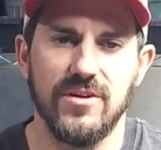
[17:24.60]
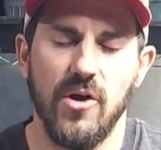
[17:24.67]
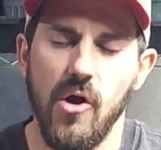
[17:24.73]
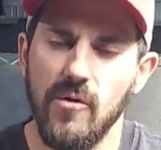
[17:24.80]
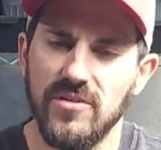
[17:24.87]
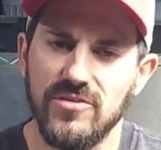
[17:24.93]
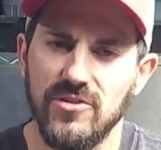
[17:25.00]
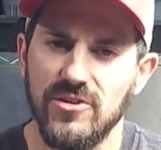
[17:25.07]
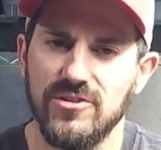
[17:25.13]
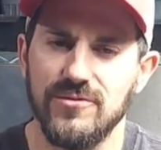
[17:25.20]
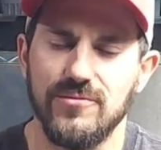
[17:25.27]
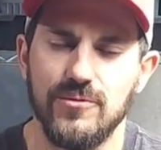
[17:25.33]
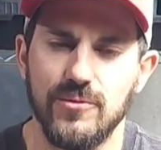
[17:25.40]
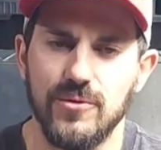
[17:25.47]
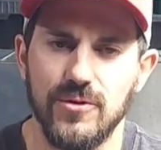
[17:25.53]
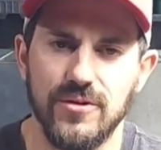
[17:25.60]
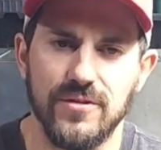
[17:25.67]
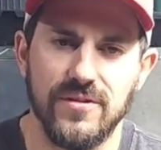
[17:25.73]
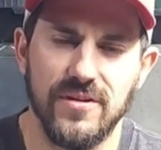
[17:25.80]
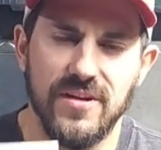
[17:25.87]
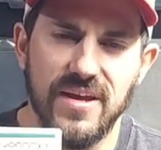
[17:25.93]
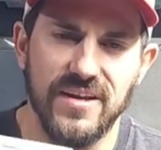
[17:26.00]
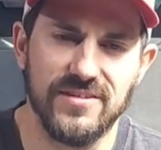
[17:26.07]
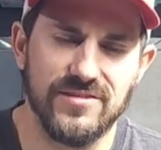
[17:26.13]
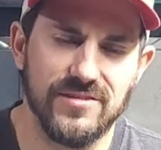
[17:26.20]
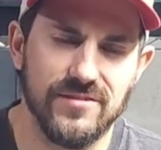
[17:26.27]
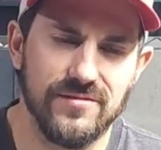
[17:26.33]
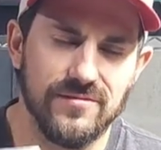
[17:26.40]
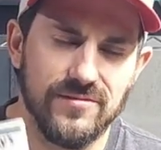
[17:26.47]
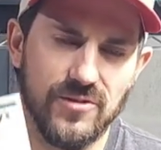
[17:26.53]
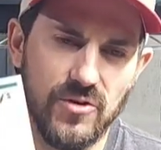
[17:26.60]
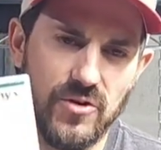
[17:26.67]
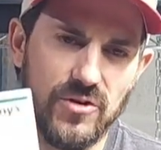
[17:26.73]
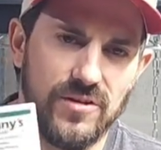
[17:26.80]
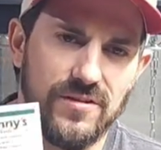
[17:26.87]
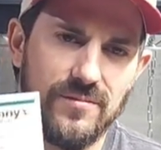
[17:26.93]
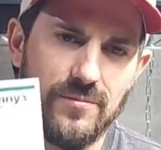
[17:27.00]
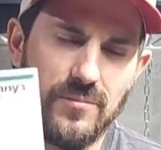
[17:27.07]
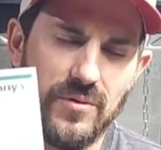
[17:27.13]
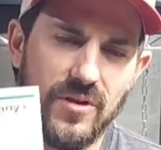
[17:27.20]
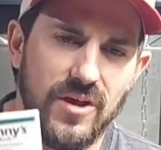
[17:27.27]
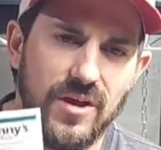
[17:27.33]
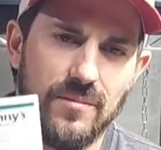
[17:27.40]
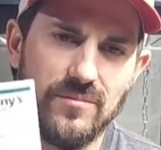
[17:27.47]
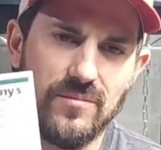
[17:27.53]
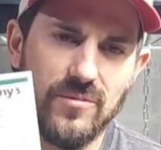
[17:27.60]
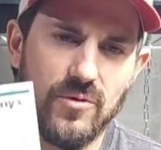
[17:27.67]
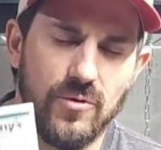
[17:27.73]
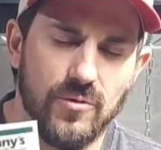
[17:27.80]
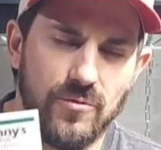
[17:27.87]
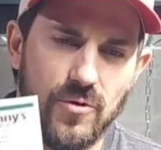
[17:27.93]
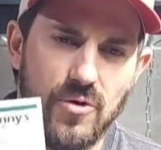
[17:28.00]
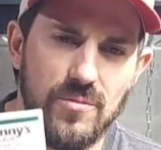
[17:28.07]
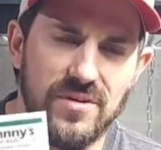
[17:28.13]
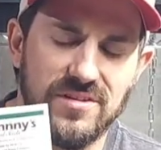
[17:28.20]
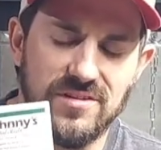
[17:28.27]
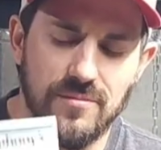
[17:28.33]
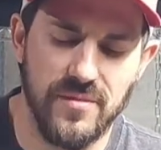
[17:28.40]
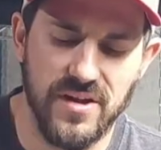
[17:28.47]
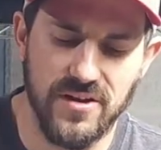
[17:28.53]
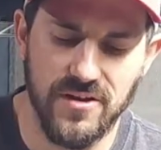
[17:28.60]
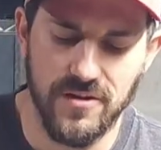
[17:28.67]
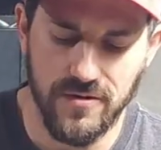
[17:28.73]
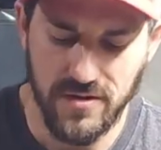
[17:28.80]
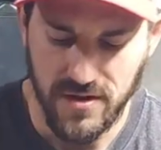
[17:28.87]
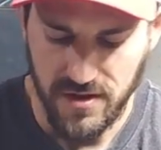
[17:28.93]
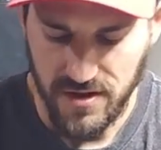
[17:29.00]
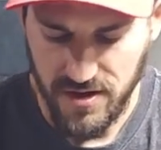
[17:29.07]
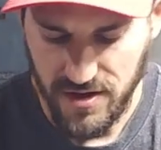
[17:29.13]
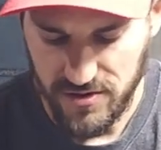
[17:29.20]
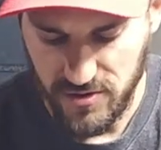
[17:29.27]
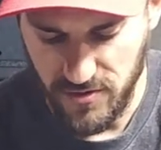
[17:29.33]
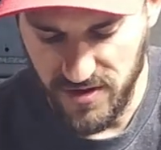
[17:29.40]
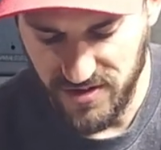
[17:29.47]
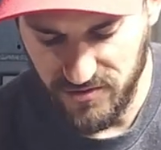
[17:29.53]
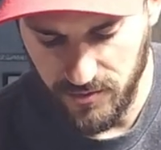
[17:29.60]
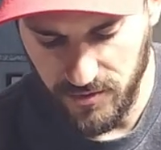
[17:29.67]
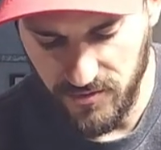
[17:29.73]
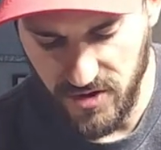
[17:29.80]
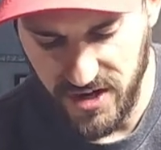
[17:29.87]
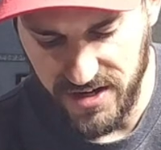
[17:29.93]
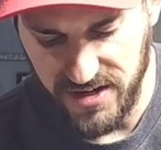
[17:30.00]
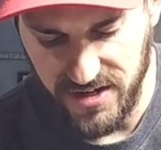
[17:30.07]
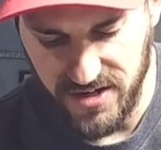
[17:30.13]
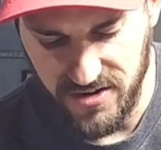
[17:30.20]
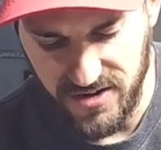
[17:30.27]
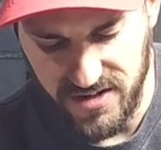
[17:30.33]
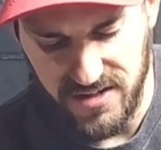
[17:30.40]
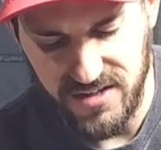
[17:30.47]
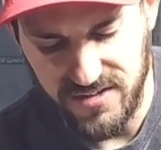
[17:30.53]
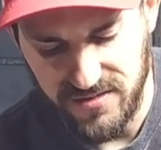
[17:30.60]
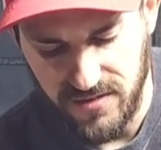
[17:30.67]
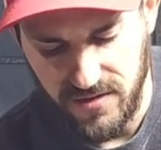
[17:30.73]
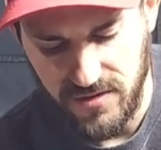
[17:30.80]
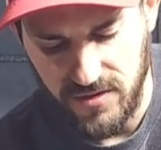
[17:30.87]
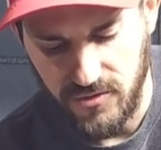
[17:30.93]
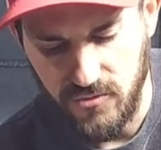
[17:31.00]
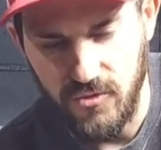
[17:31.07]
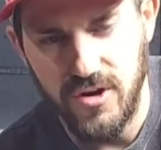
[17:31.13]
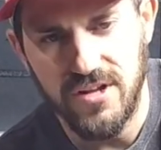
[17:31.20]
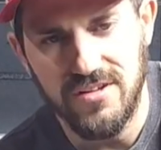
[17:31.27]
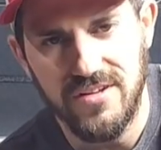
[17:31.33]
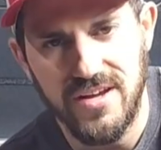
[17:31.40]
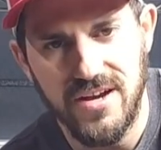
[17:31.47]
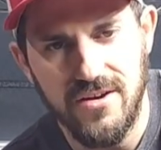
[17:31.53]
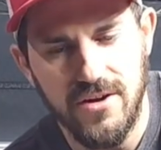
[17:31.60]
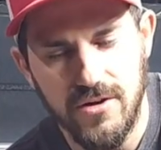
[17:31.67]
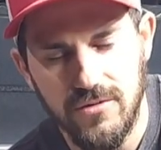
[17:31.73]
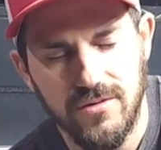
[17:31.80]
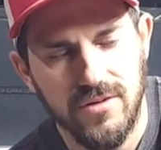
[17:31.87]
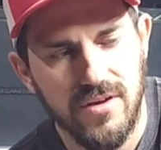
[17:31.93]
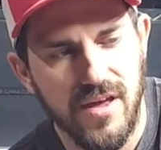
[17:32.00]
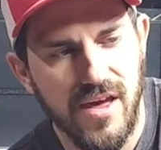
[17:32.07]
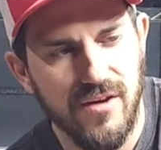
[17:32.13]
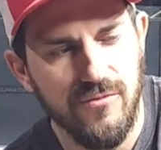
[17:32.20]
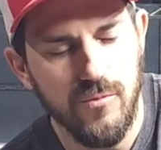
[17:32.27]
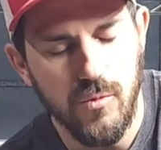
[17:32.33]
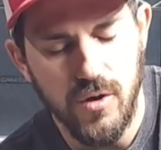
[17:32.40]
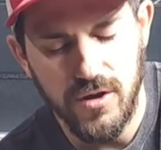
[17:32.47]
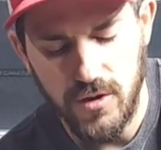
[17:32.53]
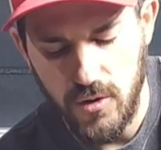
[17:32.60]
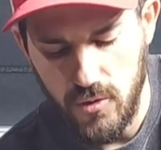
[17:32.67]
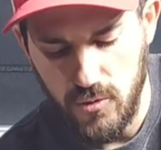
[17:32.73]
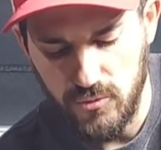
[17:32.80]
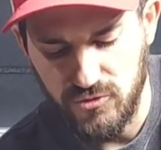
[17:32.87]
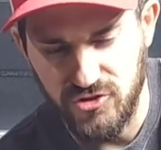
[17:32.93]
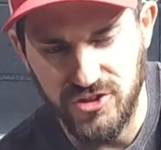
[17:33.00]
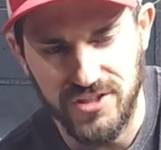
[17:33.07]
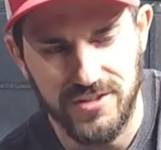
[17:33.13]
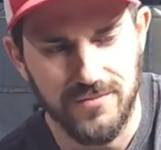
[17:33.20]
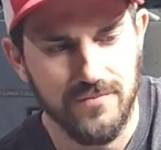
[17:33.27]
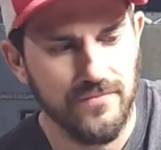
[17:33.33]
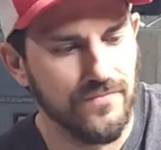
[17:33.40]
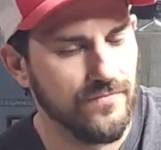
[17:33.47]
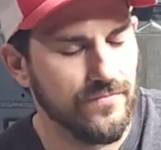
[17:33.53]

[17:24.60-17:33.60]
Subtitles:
always searching for the next good plum or aroma tomato. So this one right here is the Granadero F1 OG.